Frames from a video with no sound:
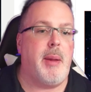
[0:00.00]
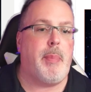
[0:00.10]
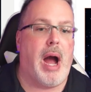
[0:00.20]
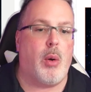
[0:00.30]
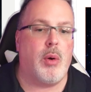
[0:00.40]
a
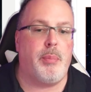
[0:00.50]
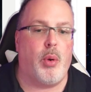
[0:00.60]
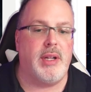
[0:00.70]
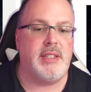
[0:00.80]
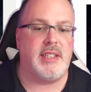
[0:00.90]

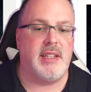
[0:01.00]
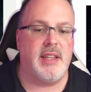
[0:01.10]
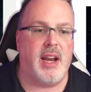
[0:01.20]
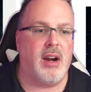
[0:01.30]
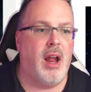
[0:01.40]
PowerPoint
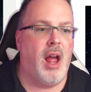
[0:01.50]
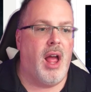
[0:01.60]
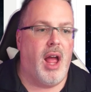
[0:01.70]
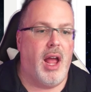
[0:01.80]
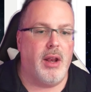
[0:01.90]
in there.
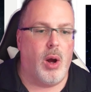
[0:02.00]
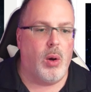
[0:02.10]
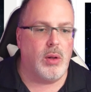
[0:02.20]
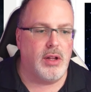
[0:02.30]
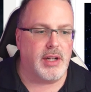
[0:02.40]
And
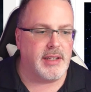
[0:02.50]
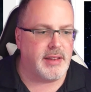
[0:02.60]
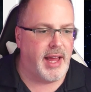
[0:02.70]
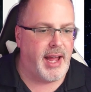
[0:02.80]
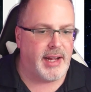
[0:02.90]
oh, look
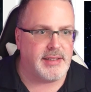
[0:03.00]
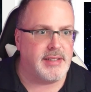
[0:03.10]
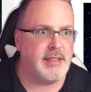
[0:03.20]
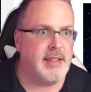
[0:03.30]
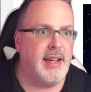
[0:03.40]
at
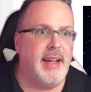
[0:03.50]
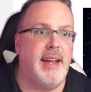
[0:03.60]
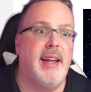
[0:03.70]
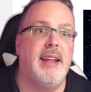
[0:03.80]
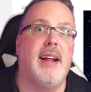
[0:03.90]
that.
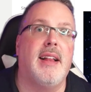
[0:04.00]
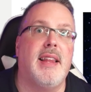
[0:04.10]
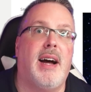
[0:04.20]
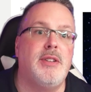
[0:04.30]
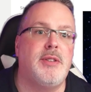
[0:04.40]
It
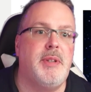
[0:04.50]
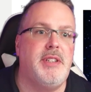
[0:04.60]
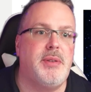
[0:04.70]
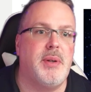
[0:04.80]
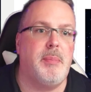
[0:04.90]
allows
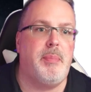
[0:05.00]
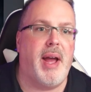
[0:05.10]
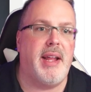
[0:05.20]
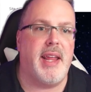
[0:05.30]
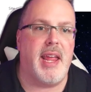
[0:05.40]
me to
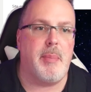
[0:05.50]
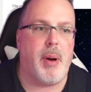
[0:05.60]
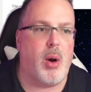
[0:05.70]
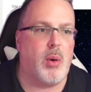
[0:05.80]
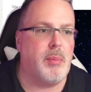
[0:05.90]
embed a
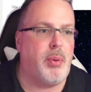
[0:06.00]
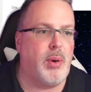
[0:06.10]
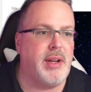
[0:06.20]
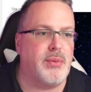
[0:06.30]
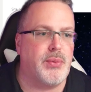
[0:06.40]

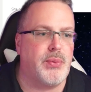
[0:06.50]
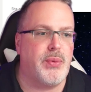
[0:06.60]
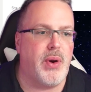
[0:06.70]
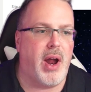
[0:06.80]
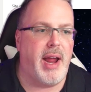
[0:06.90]
PowerPoint
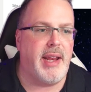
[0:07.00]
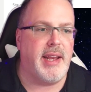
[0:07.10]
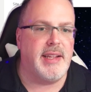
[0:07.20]
right